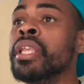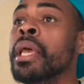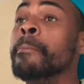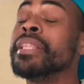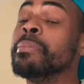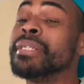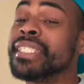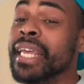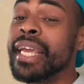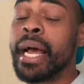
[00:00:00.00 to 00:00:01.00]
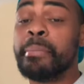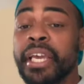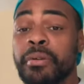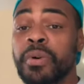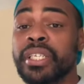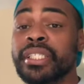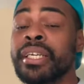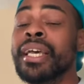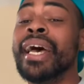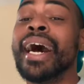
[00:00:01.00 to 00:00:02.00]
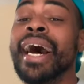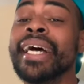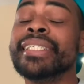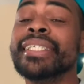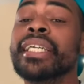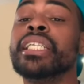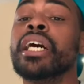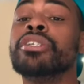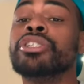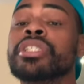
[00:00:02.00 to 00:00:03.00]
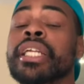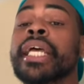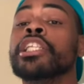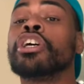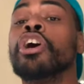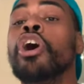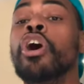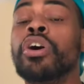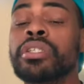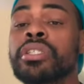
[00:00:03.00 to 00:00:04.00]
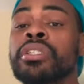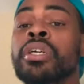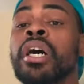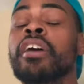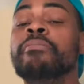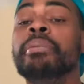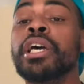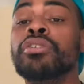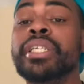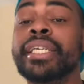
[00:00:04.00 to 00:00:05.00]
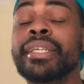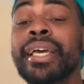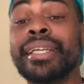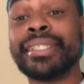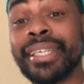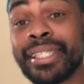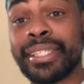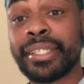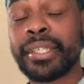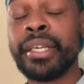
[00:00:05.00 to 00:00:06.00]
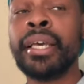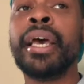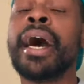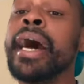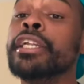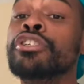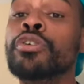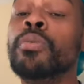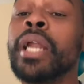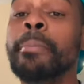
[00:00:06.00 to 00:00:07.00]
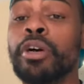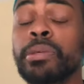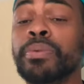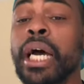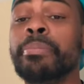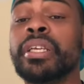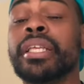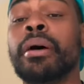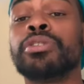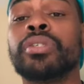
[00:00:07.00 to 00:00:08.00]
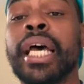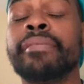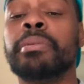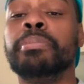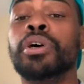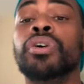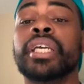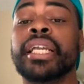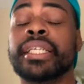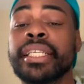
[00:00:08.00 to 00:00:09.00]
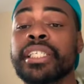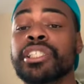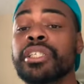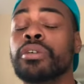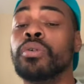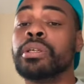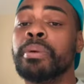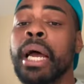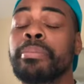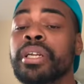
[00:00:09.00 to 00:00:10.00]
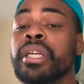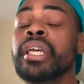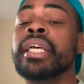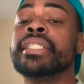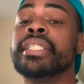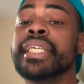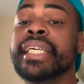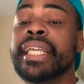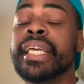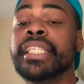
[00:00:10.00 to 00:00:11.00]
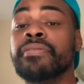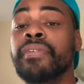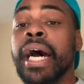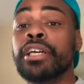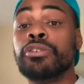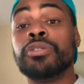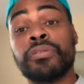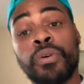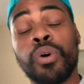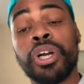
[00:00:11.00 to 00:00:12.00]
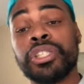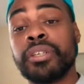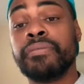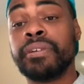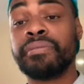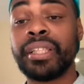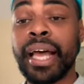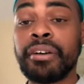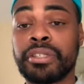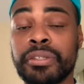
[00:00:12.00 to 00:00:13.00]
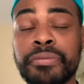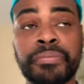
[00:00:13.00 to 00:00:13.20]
But the mistake I made was I didn't understand the cost of building an addition. I knew when I bought the property that I was going to have to build an addition on the property to get its value to $450,000.